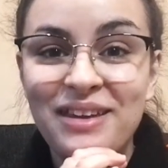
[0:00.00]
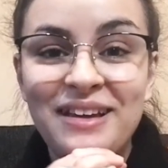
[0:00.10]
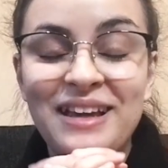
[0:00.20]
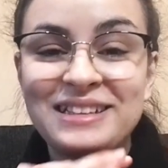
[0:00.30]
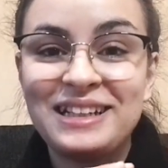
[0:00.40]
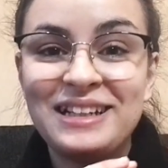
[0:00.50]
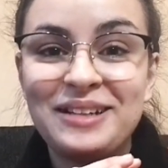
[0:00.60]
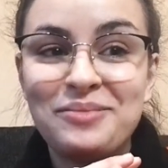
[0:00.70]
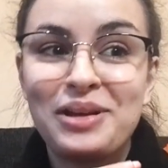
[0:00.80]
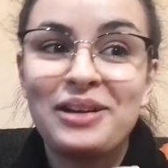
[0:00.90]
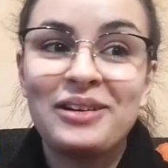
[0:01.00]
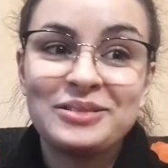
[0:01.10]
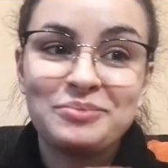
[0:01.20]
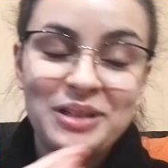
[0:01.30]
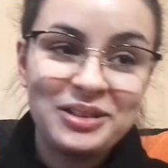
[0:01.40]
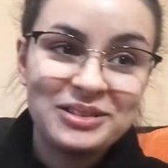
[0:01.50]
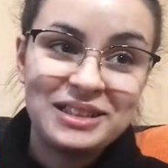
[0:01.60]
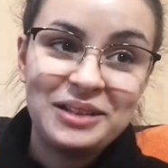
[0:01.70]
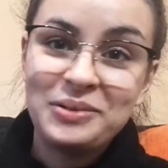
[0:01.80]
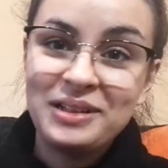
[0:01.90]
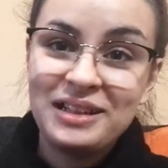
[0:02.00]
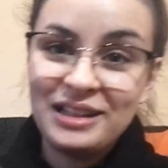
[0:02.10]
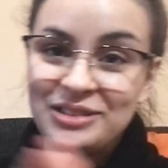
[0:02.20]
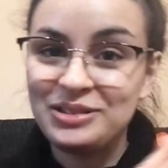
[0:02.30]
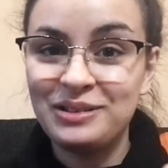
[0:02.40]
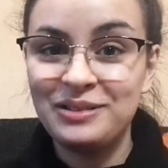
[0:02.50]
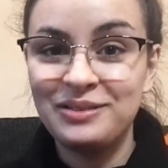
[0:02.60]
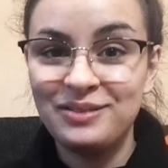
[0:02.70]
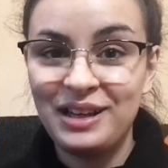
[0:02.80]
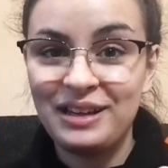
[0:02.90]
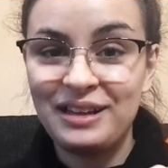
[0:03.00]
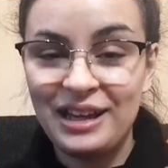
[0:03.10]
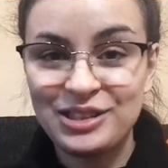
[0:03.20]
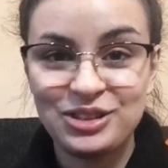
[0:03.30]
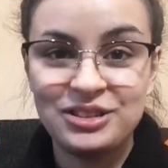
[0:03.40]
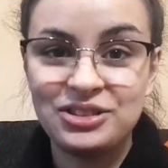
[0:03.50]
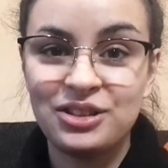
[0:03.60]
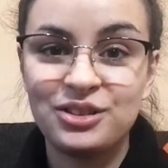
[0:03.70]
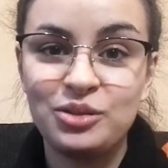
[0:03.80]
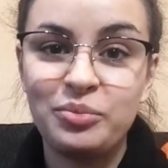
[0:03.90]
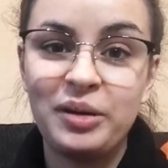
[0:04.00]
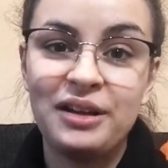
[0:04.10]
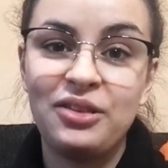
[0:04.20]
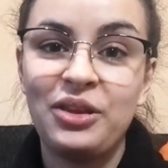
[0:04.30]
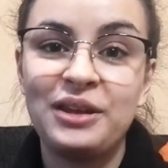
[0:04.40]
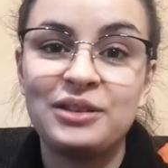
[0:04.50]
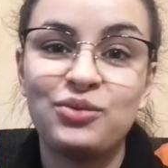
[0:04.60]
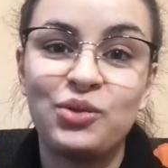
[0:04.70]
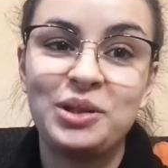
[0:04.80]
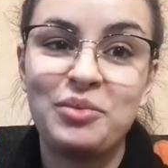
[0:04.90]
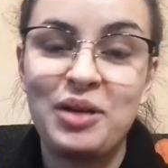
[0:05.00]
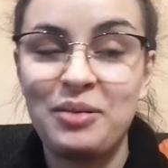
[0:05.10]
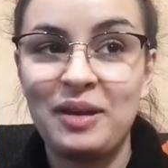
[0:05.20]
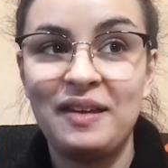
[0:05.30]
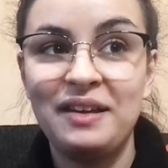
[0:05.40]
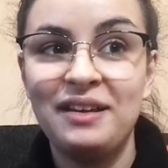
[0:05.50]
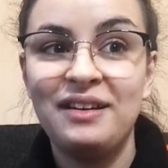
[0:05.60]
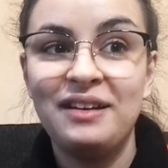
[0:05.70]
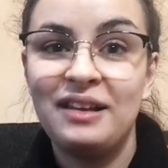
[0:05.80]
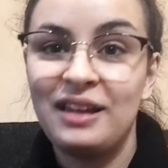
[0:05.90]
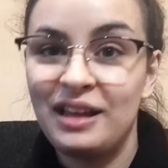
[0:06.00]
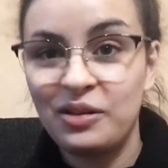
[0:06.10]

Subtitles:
exciting, because then we get to actually start to buy things for the baby, like